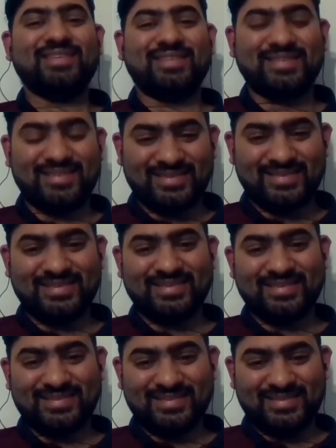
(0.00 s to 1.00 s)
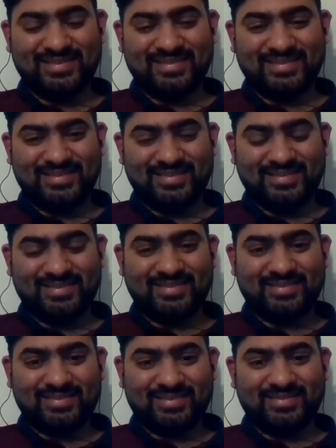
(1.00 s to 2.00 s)

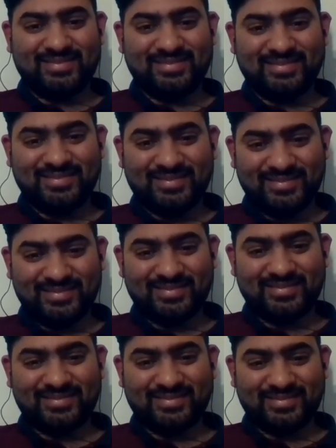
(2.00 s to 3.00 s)
(silent)